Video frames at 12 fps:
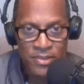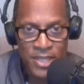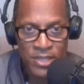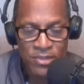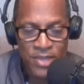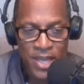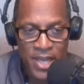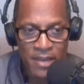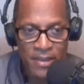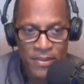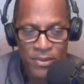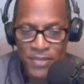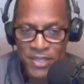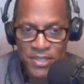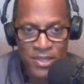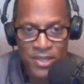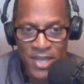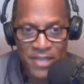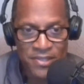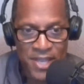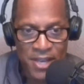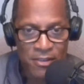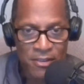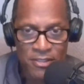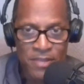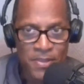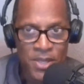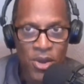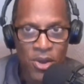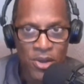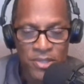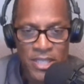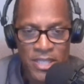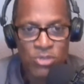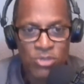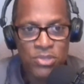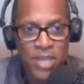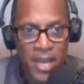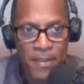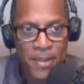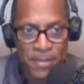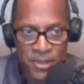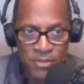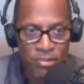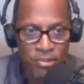They used to have, I don't know if they still got Saturday seminars, but they used to have, but put some